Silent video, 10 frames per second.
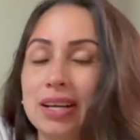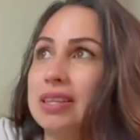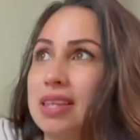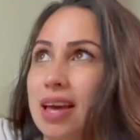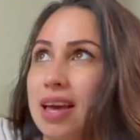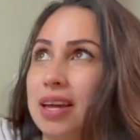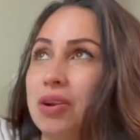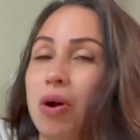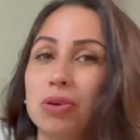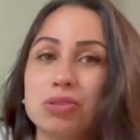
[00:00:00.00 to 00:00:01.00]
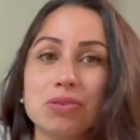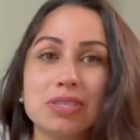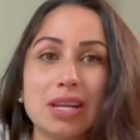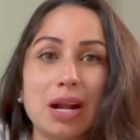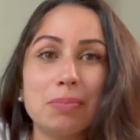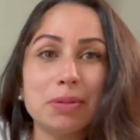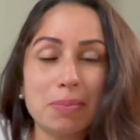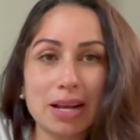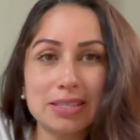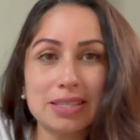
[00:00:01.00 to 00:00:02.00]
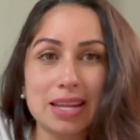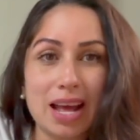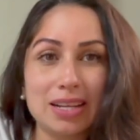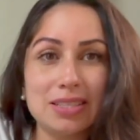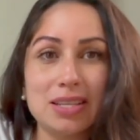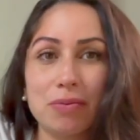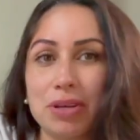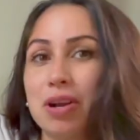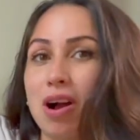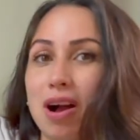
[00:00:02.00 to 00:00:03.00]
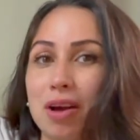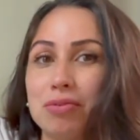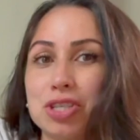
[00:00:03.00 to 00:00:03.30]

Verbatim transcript: Then also set up the bassinets that we got,